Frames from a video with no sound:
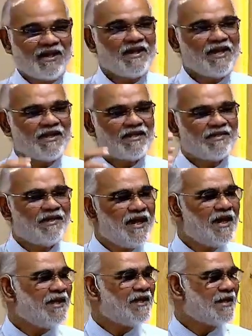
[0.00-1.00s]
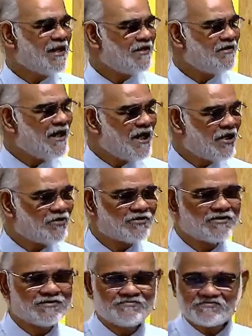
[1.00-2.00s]
And he, day in and day
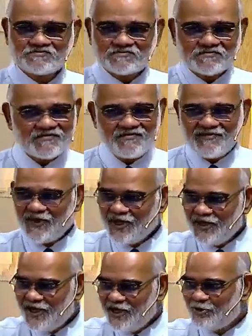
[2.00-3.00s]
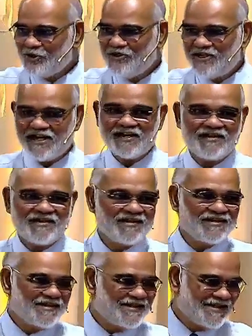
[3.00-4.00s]
out, he would tell
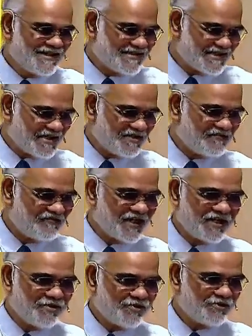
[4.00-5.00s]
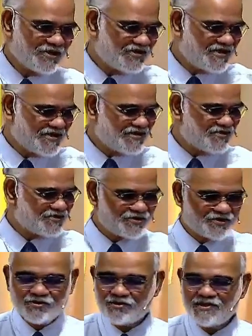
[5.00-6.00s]
his other friend who was just
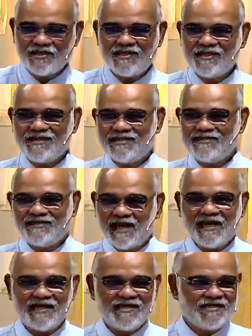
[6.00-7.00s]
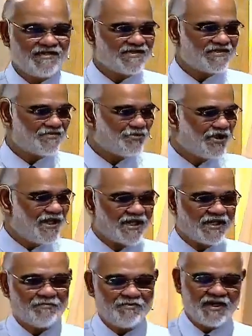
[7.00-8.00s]
so tired, he just would
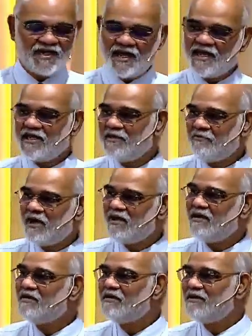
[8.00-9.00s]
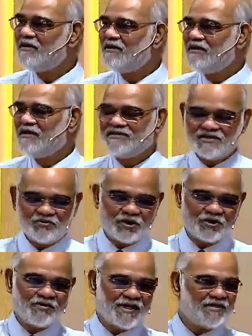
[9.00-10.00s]
get up and lie in bed. He said,
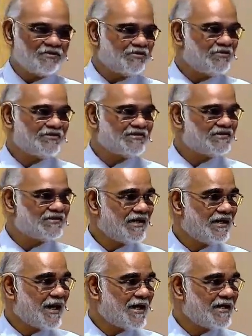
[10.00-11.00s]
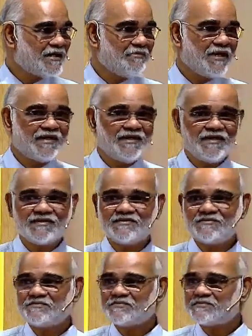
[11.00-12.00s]
What do I do lying in bed here?